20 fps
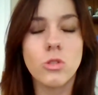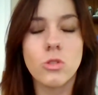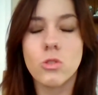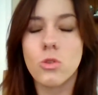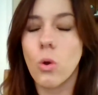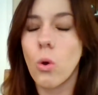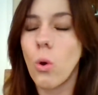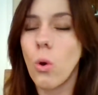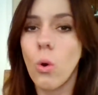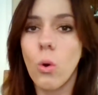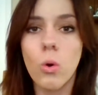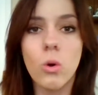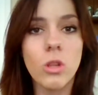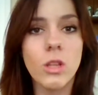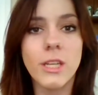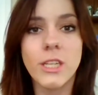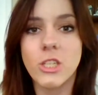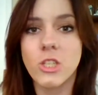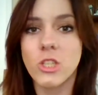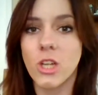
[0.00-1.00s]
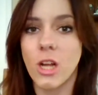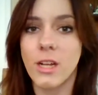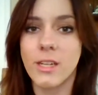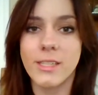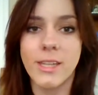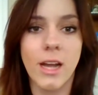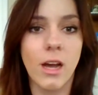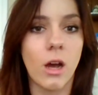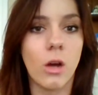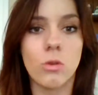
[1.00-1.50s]
Totally shut
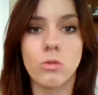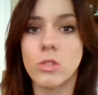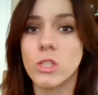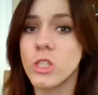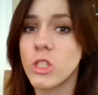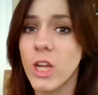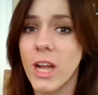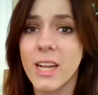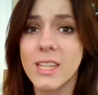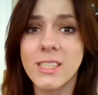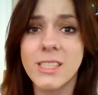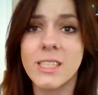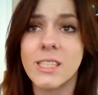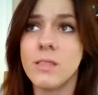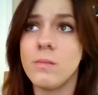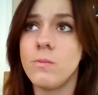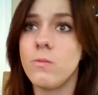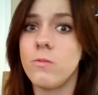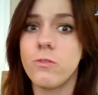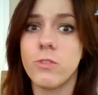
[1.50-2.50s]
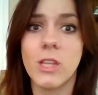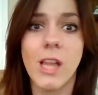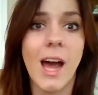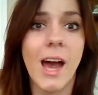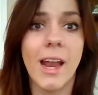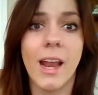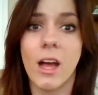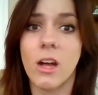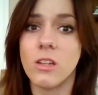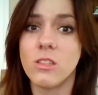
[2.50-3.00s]
down, rejected,
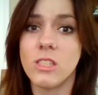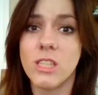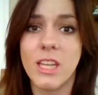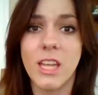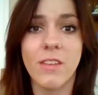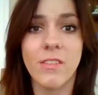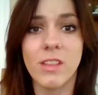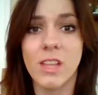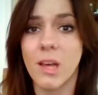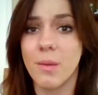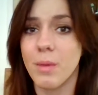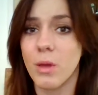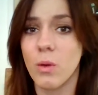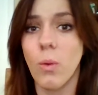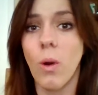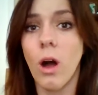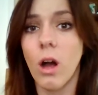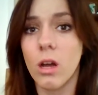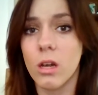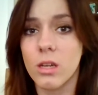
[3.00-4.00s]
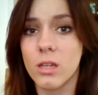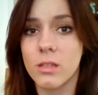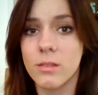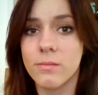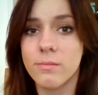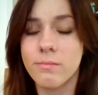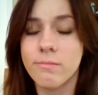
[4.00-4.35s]
flat out, didn't even let me walk.